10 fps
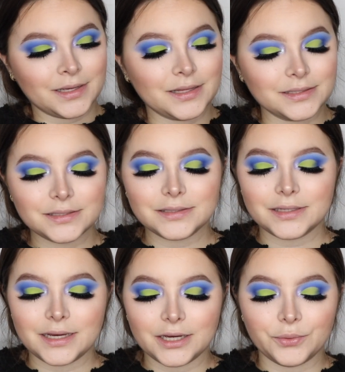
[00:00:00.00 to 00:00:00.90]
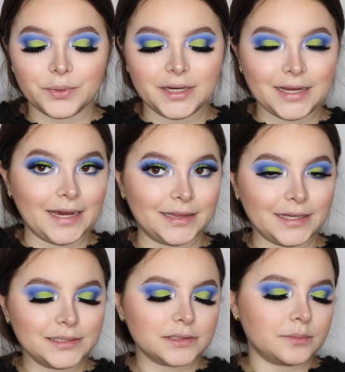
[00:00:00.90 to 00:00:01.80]
This is a green
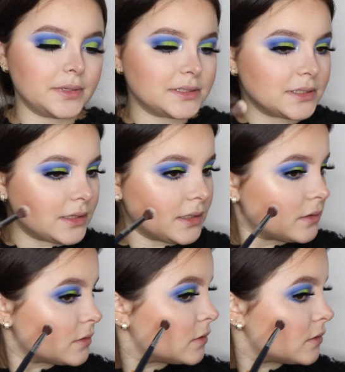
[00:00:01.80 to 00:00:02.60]
highlight, basically.